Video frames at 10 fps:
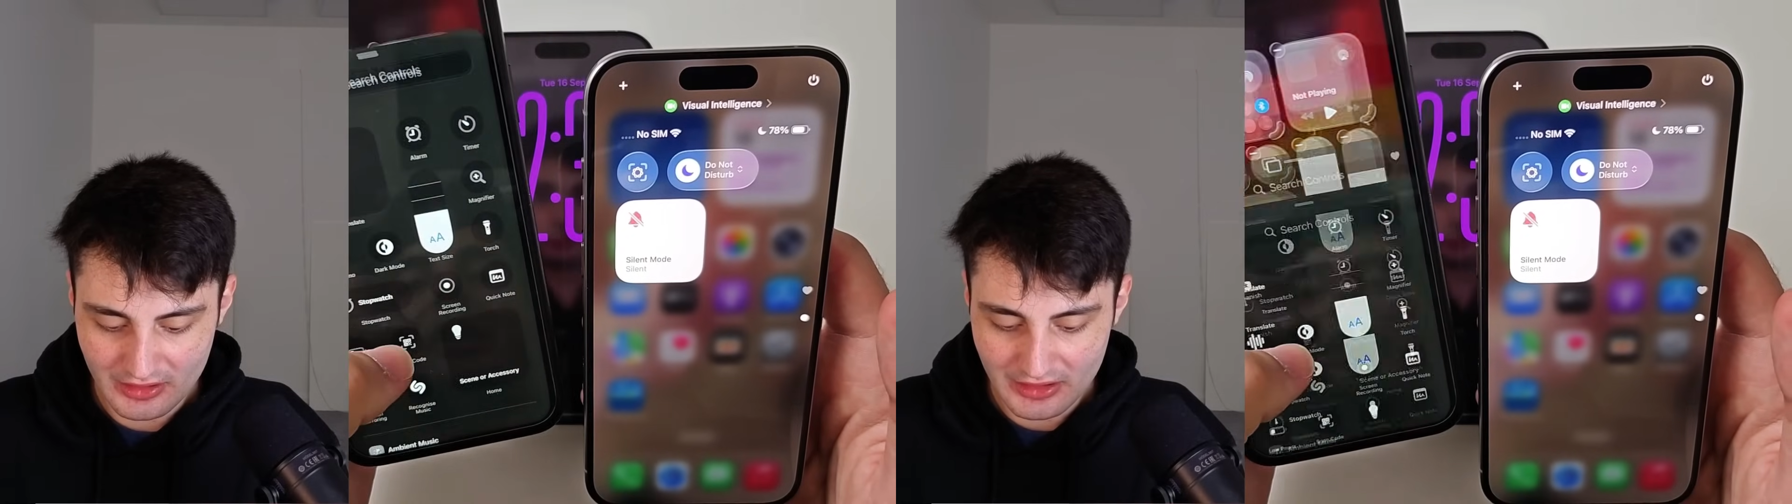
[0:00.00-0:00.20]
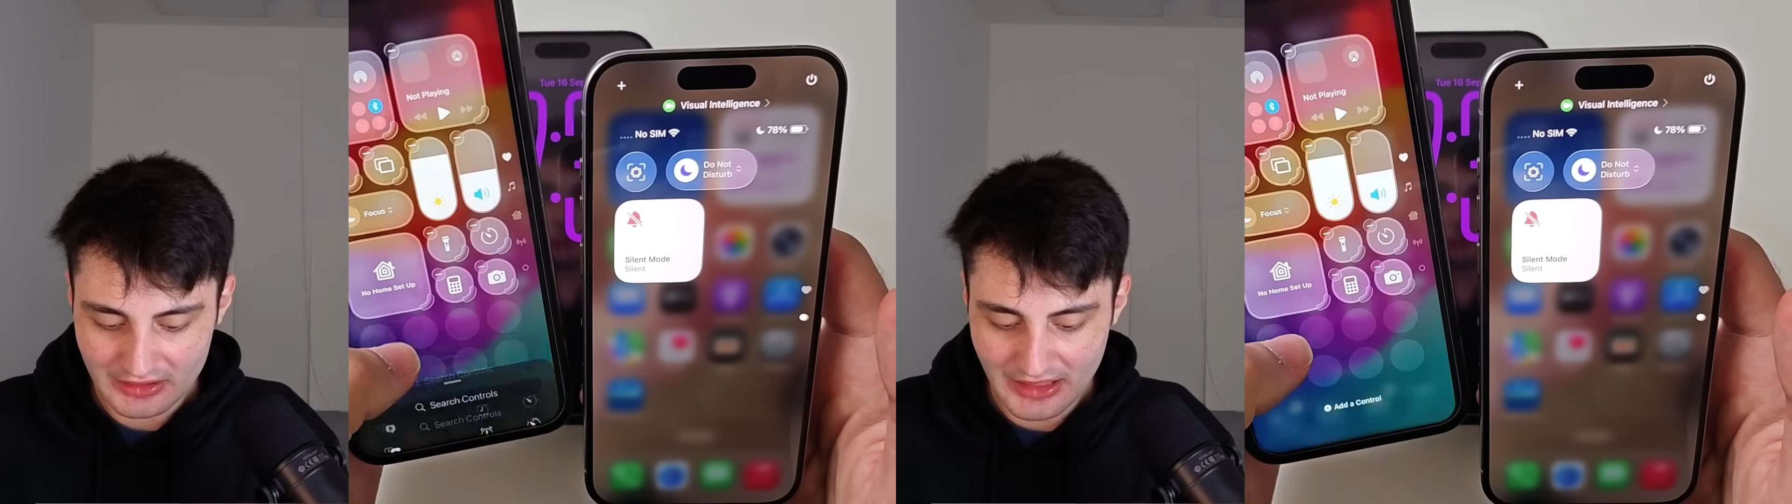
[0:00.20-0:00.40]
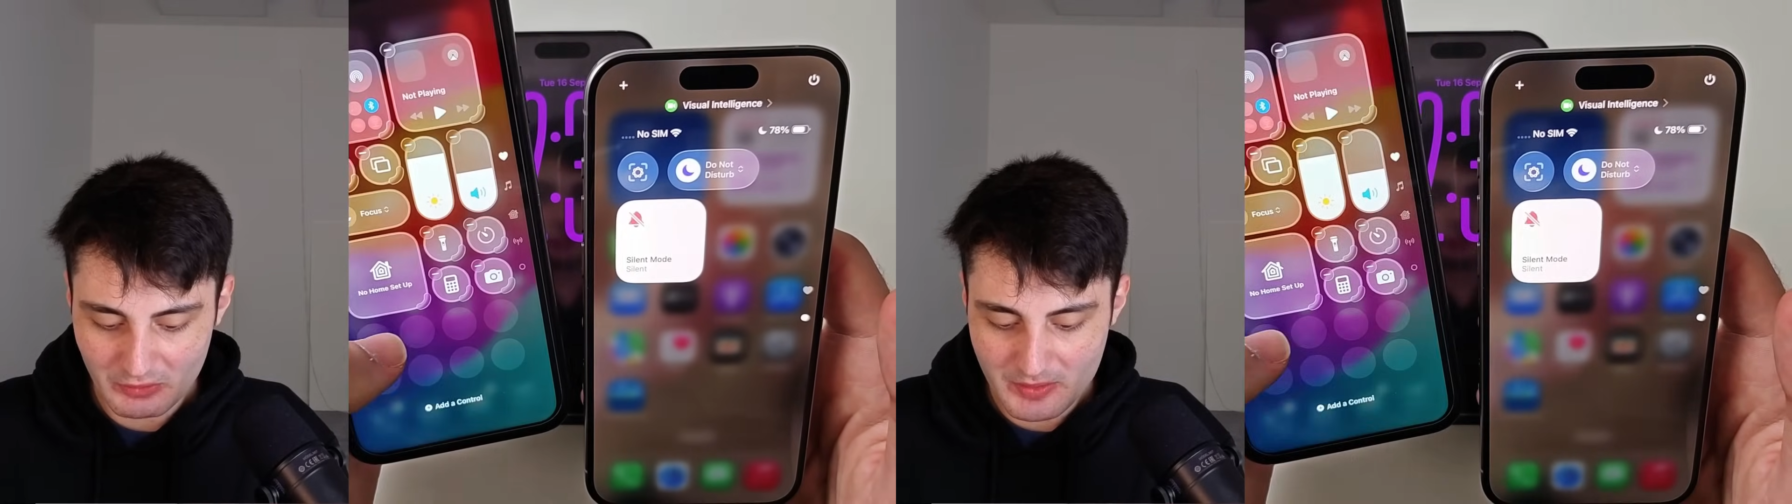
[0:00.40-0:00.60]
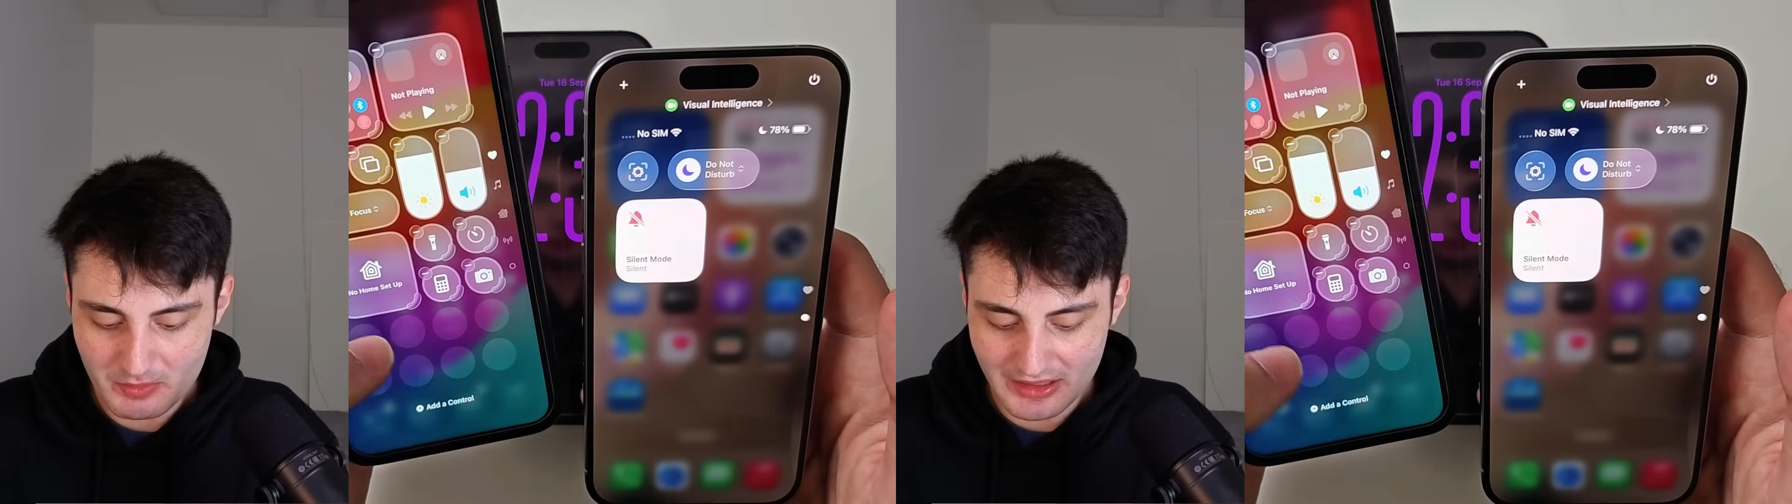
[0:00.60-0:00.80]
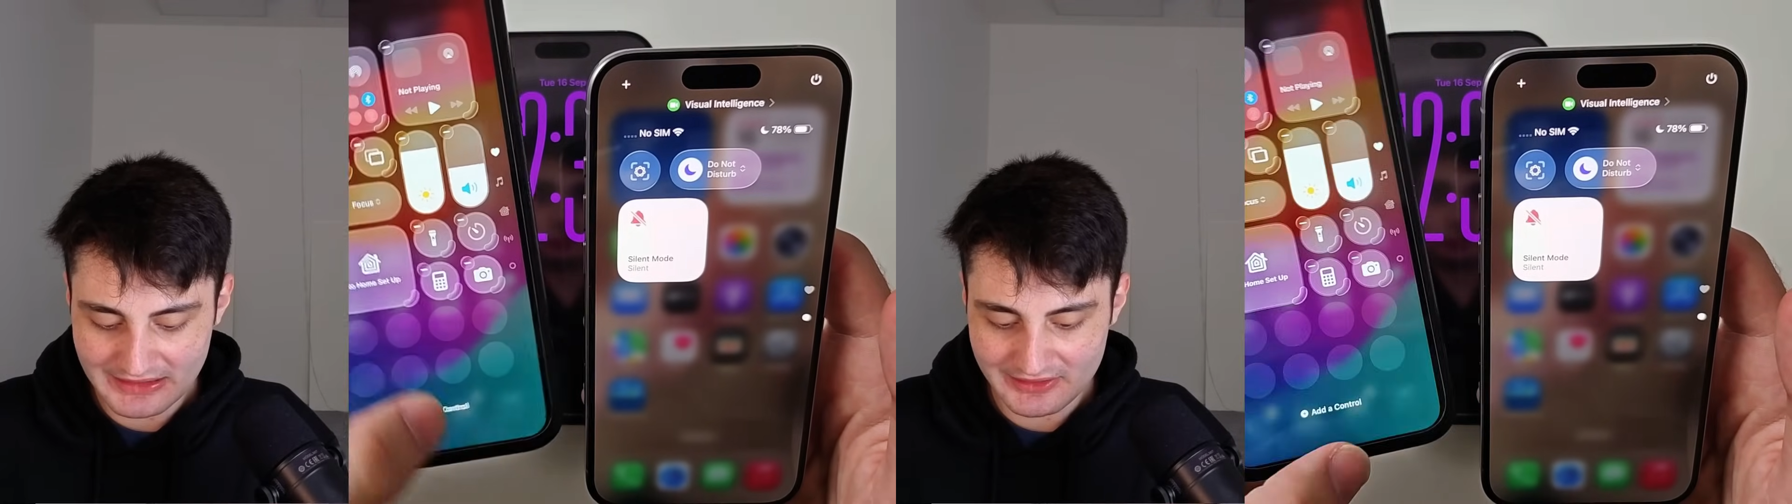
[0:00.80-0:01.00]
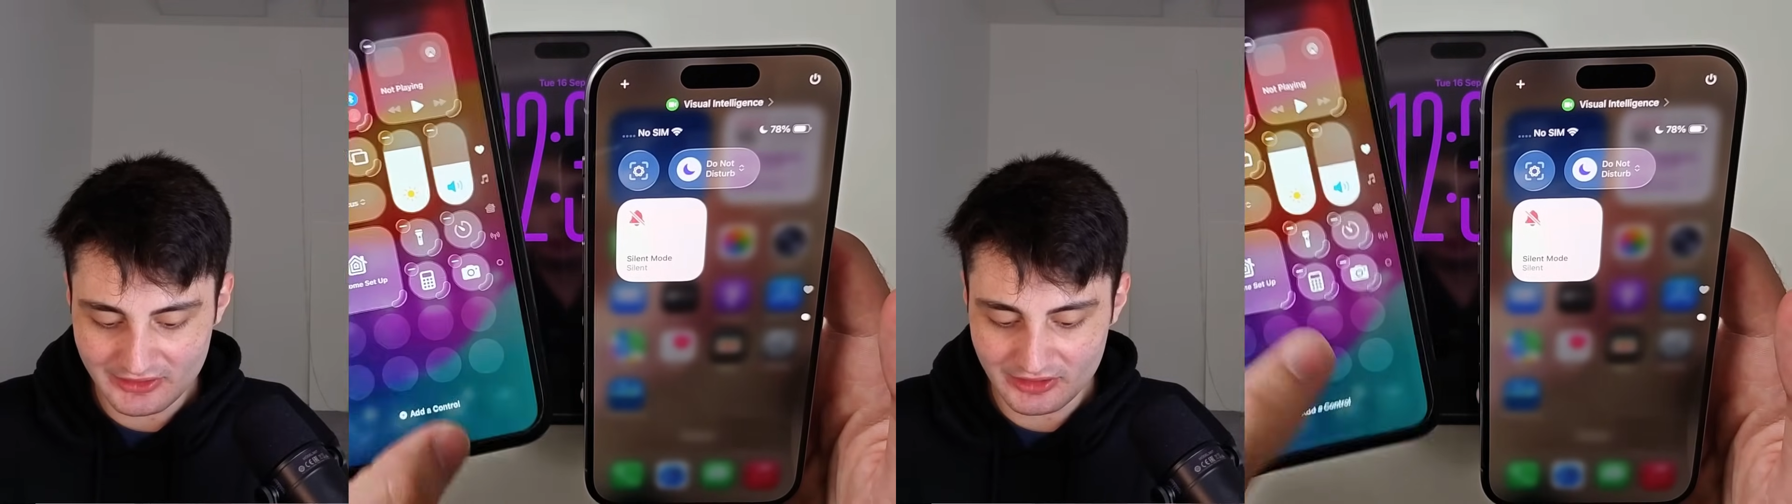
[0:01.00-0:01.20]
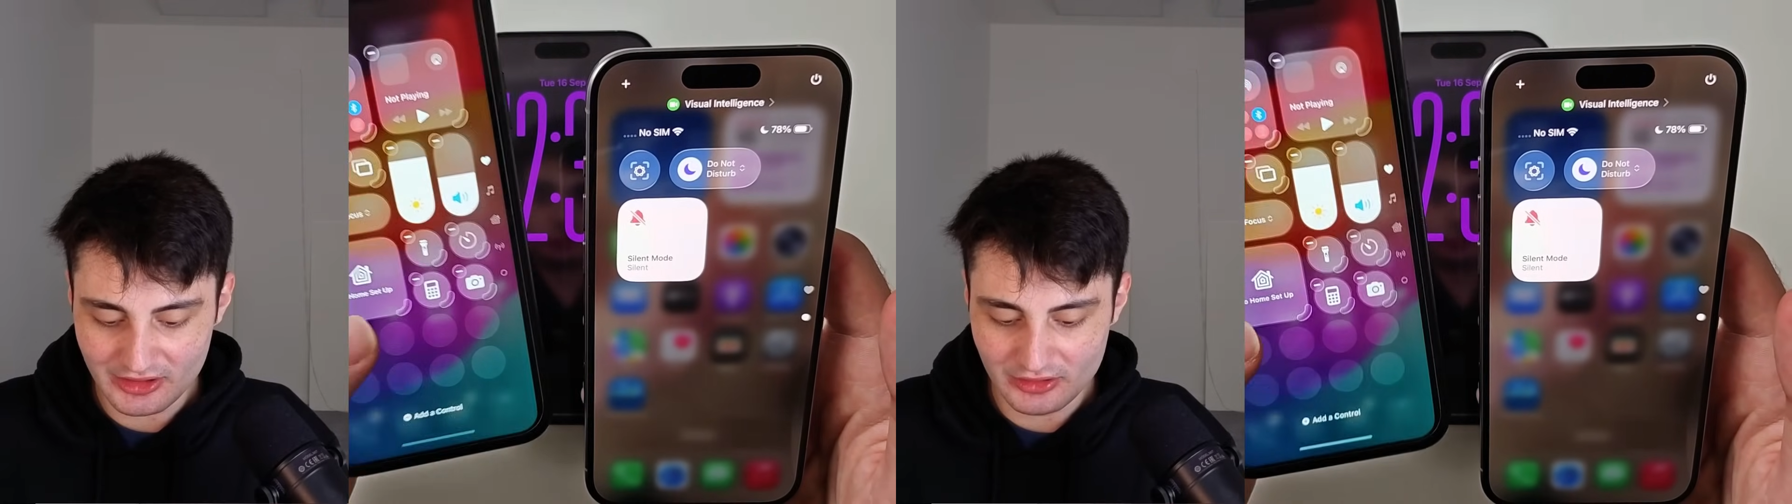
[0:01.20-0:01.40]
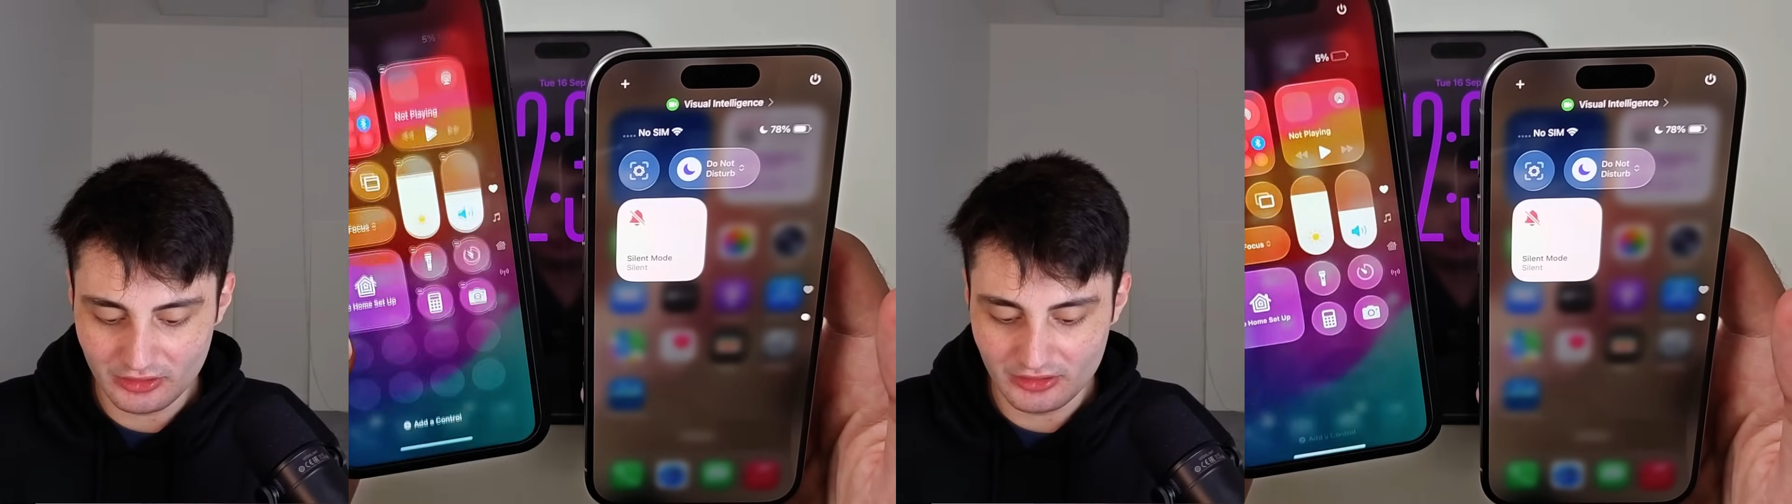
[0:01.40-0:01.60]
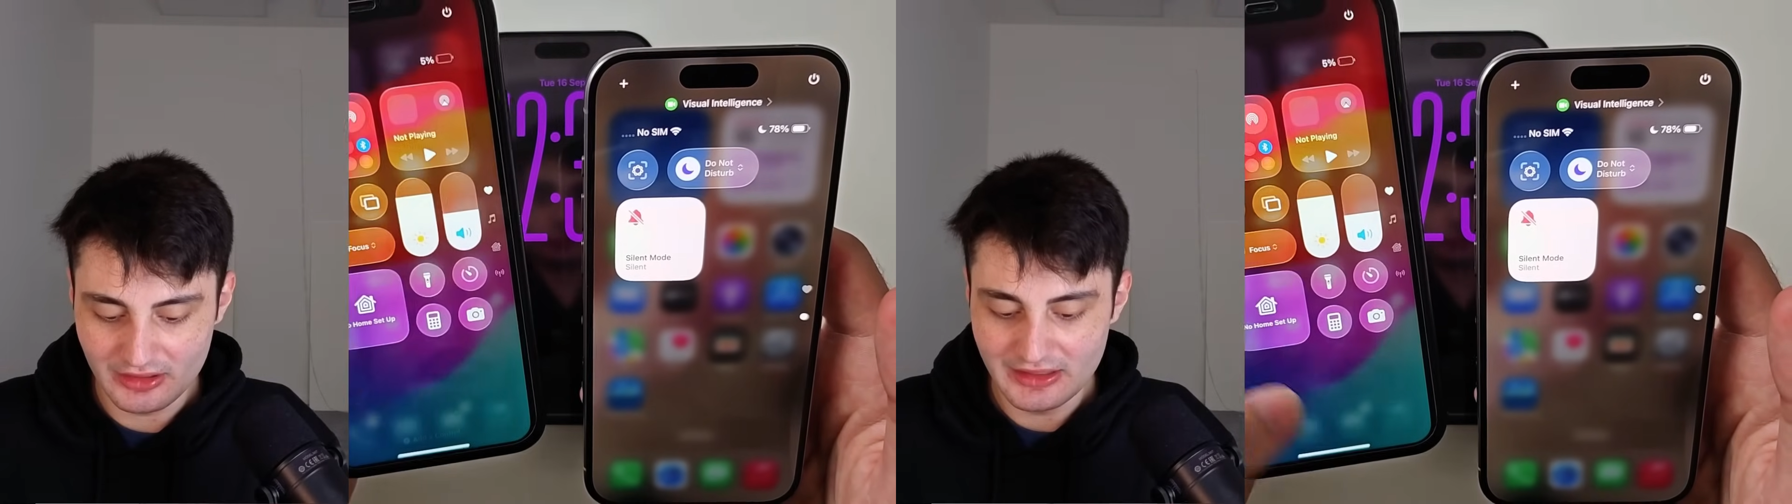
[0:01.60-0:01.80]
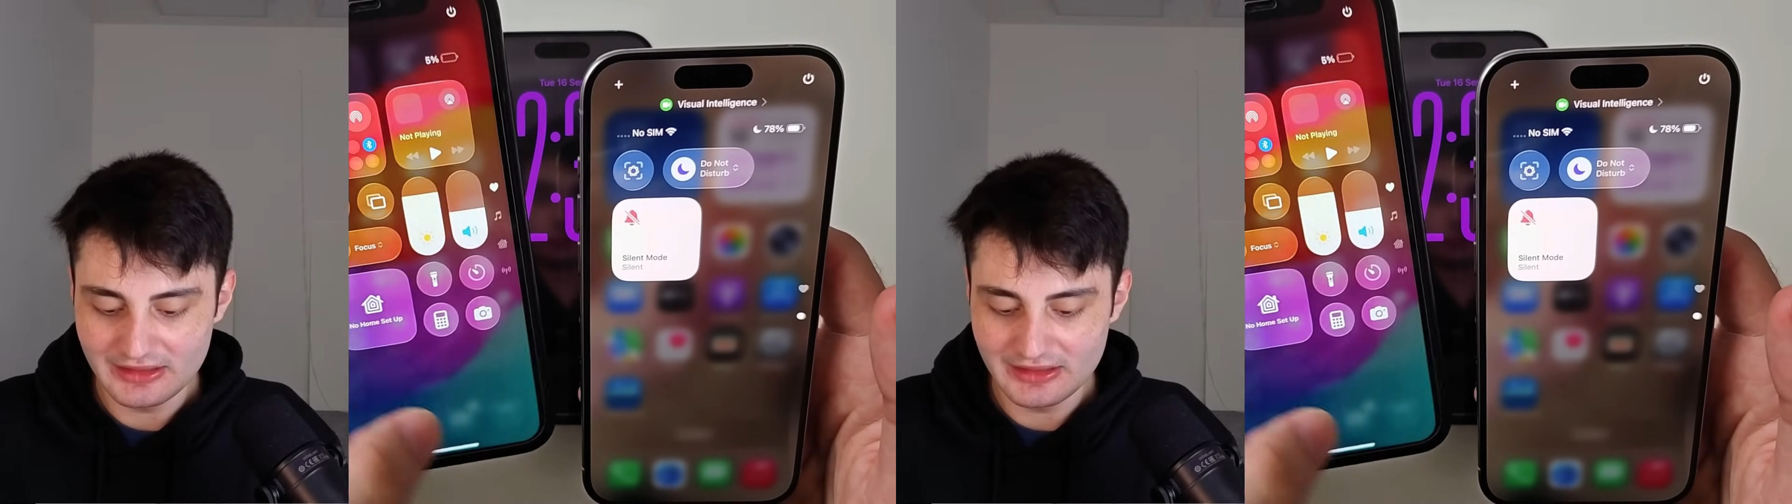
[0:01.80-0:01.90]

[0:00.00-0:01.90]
then we might need to turn on